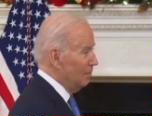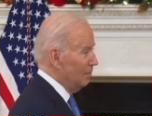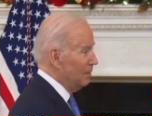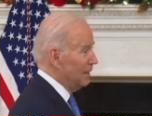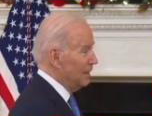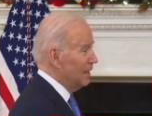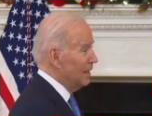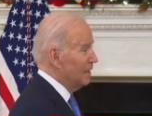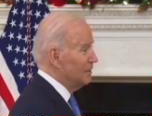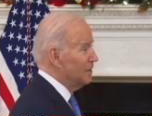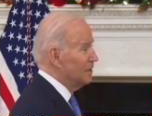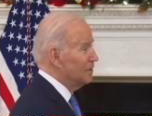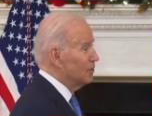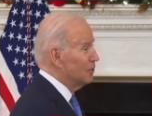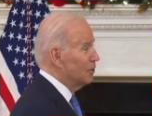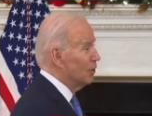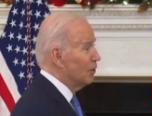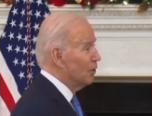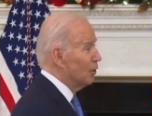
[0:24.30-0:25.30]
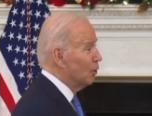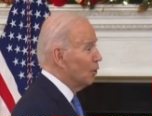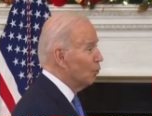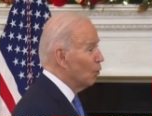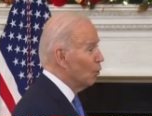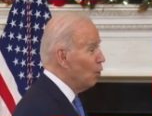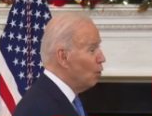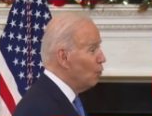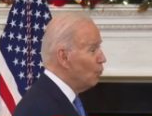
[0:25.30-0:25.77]
because it's going to
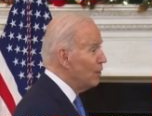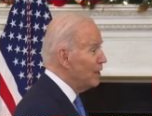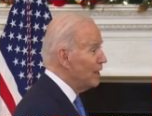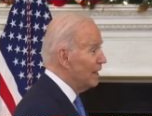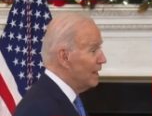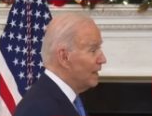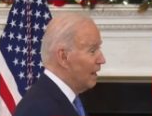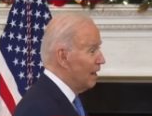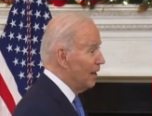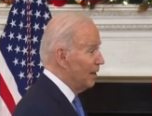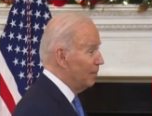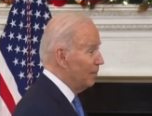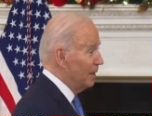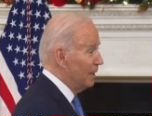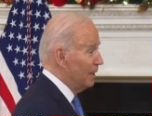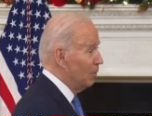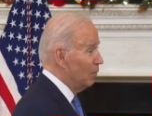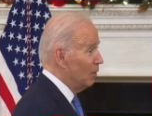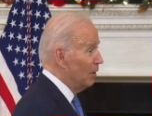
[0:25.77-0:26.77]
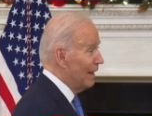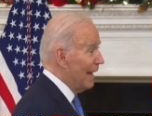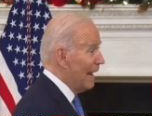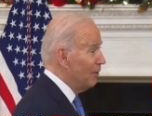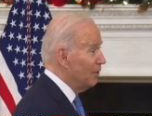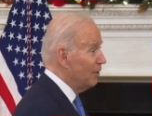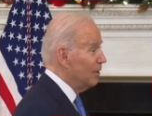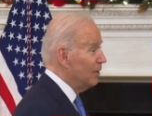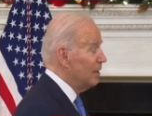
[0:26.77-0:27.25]
grow the economy. And
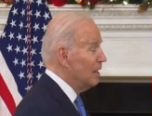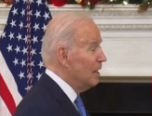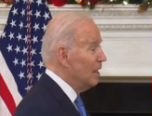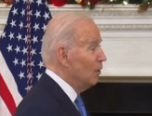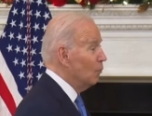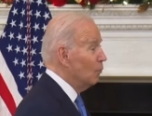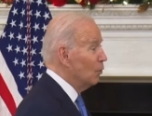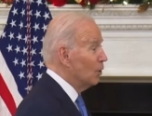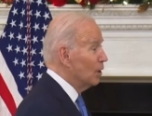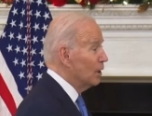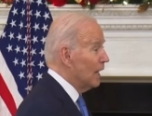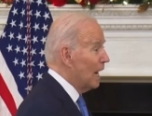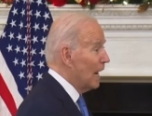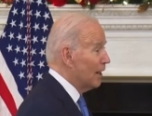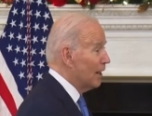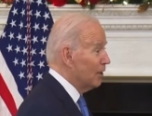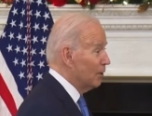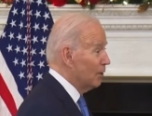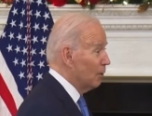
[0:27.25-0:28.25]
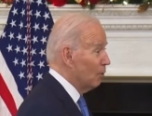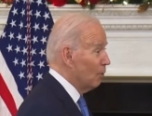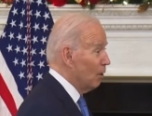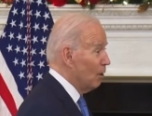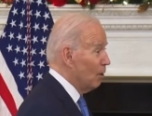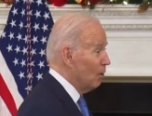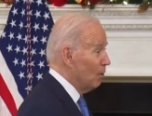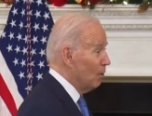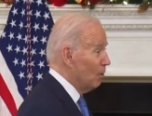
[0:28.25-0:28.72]
without it, we're not going to
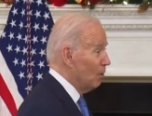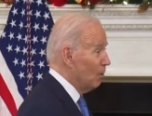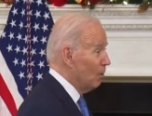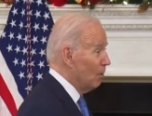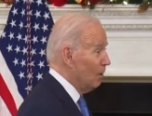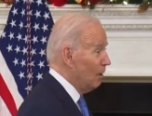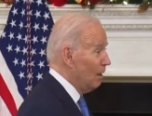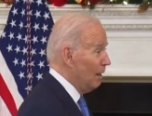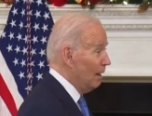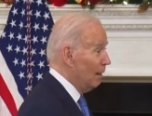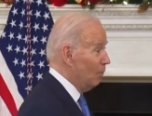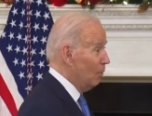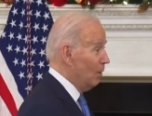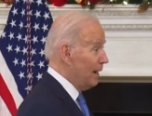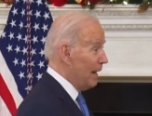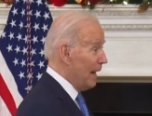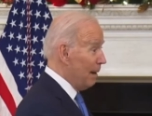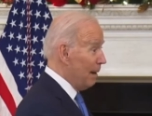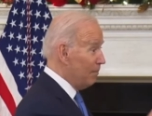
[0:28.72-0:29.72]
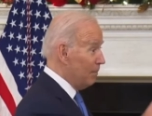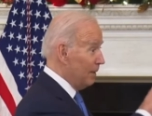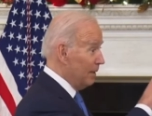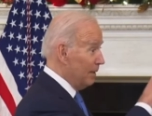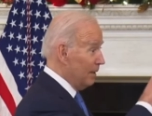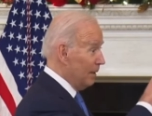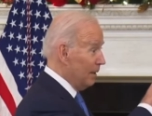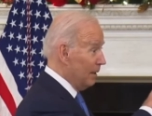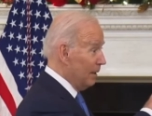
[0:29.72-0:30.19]
grow. And what happened?
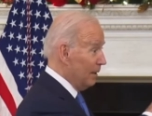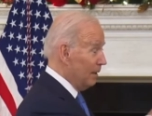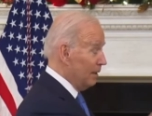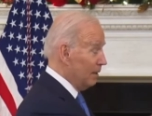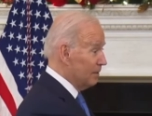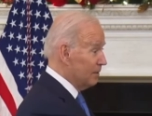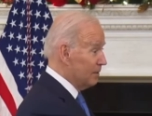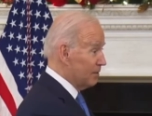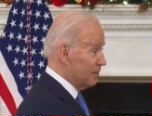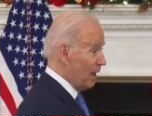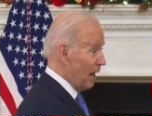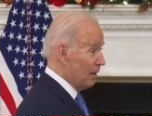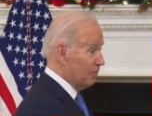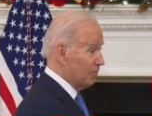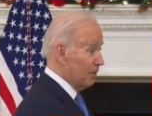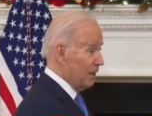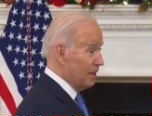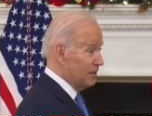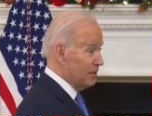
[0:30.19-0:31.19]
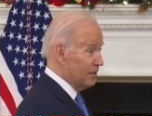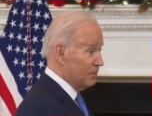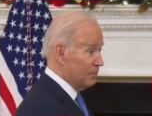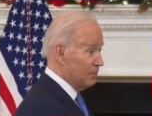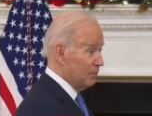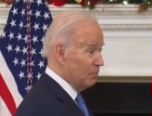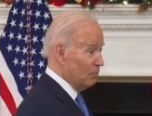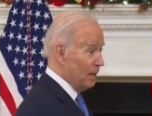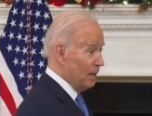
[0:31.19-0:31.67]
Stock prices
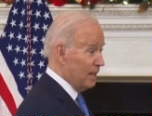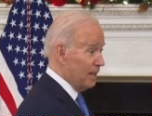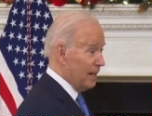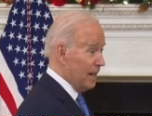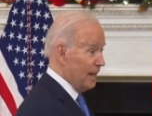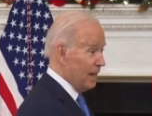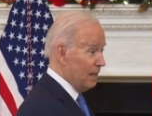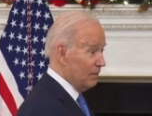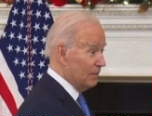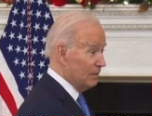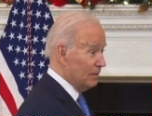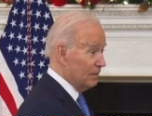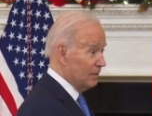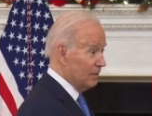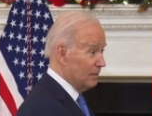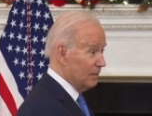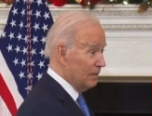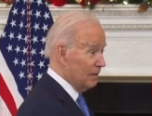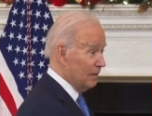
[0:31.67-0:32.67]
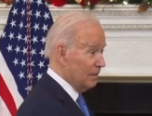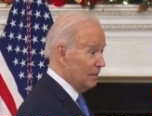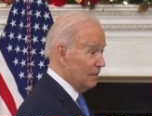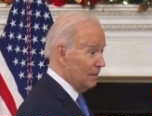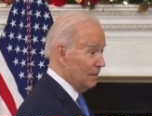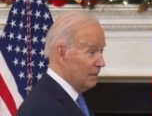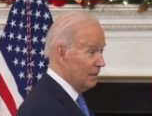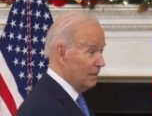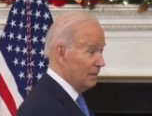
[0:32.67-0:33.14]
went way down.
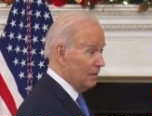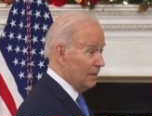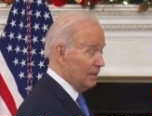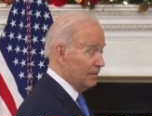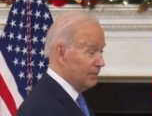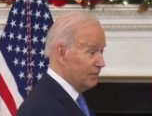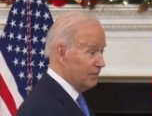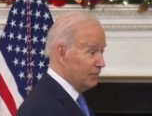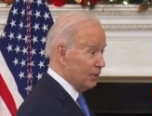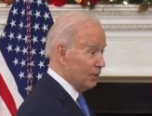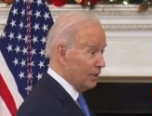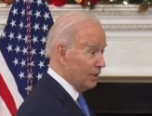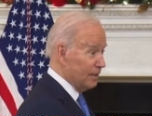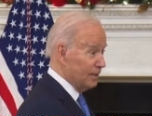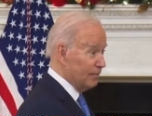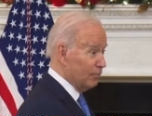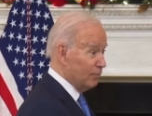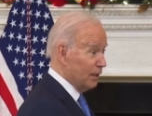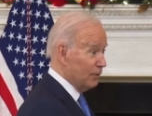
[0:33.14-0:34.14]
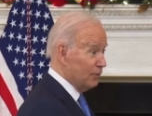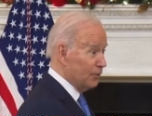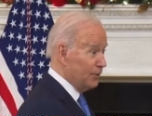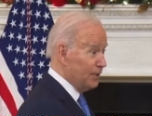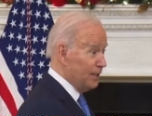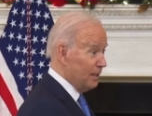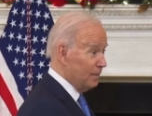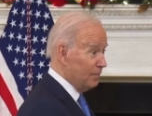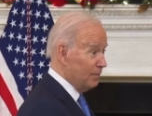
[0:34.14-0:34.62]
It took a real
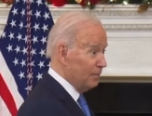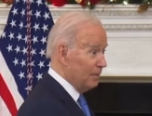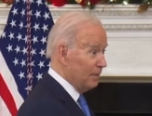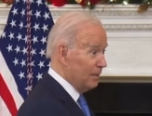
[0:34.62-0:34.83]
dip.